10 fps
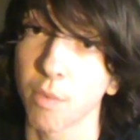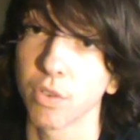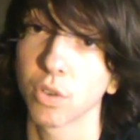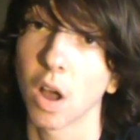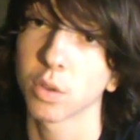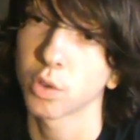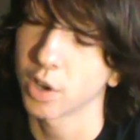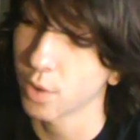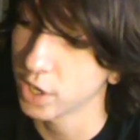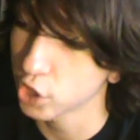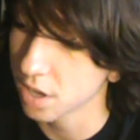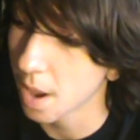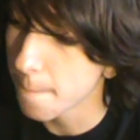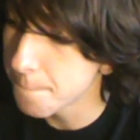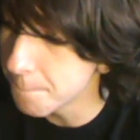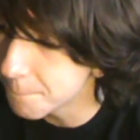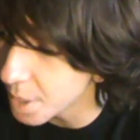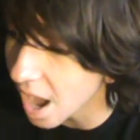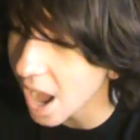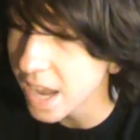of this console generation
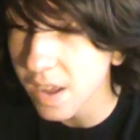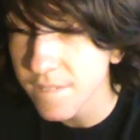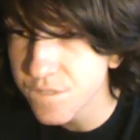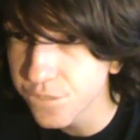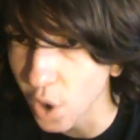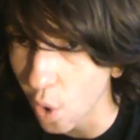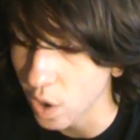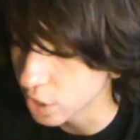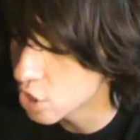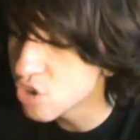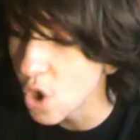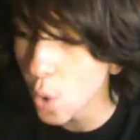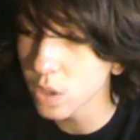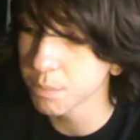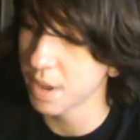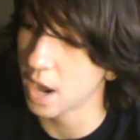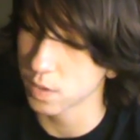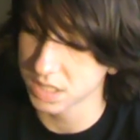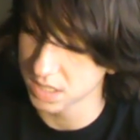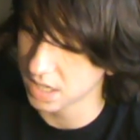by far. No
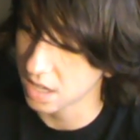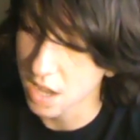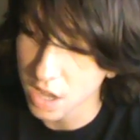comparison,